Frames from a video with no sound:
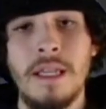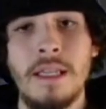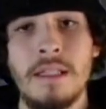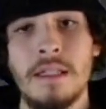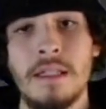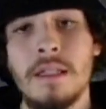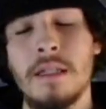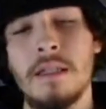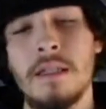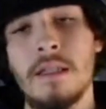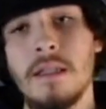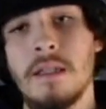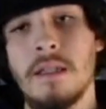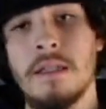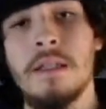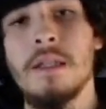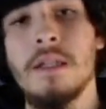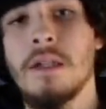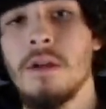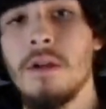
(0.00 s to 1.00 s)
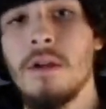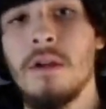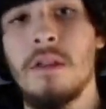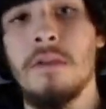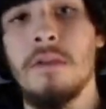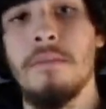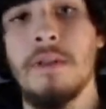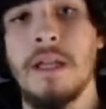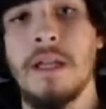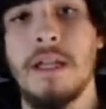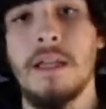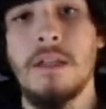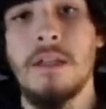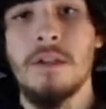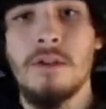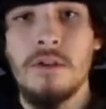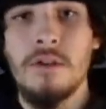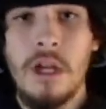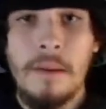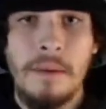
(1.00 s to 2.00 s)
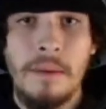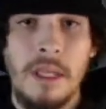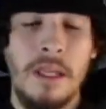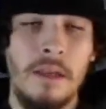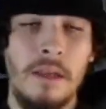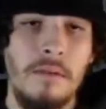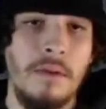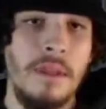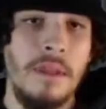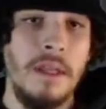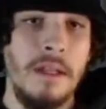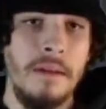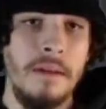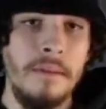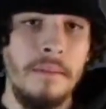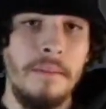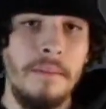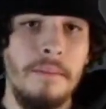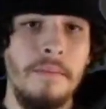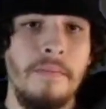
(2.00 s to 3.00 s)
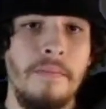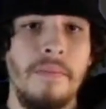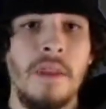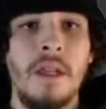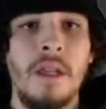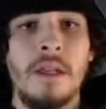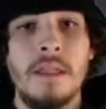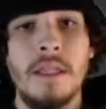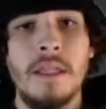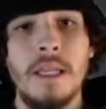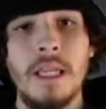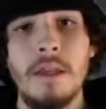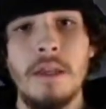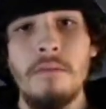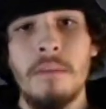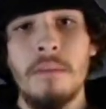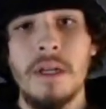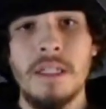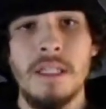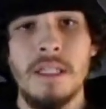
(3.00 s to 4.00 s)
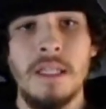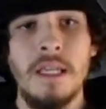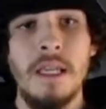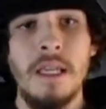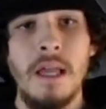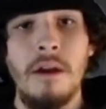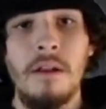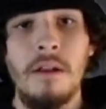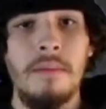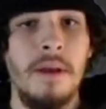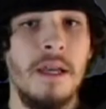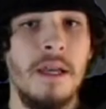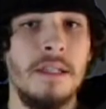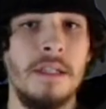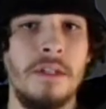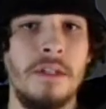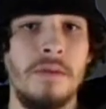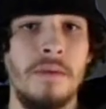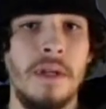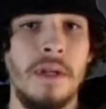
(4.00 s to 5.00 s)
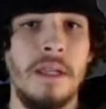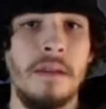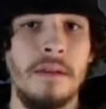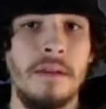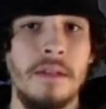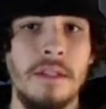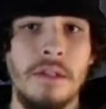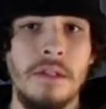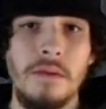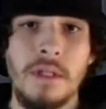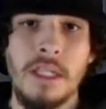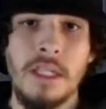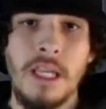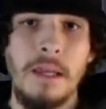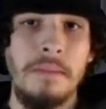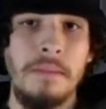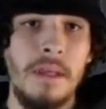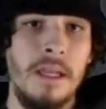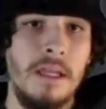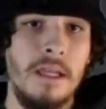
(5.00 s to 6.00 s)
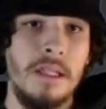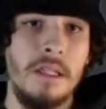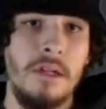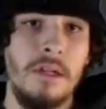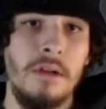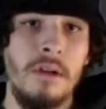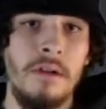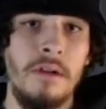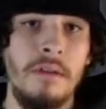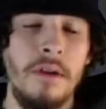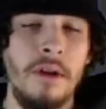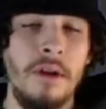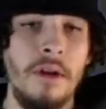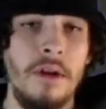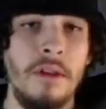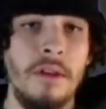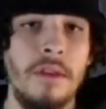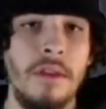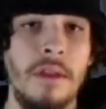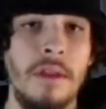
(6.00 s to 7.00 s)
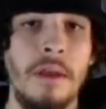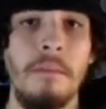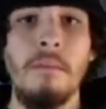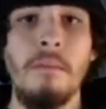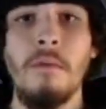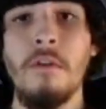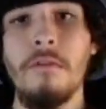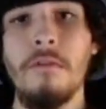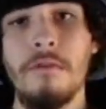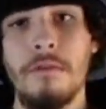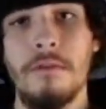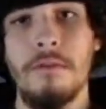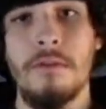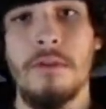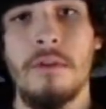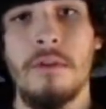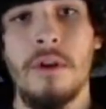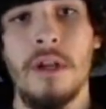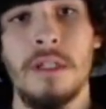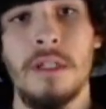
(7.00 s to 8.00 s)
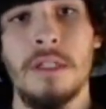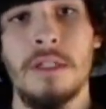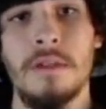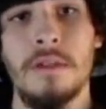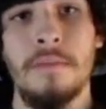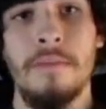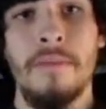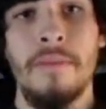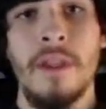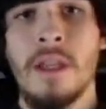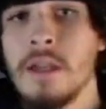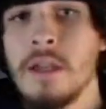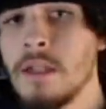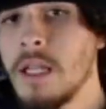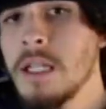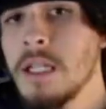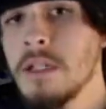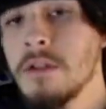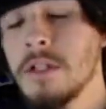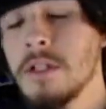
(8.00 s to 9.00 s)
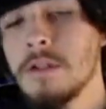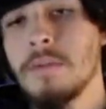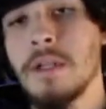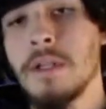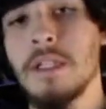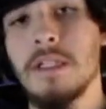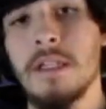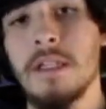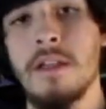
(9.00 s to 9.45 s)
insulate the interior of the planet, trapping heat within. The heat must seek out a passageway to escape the interior of the Earth and move through the crust. Nature has placed a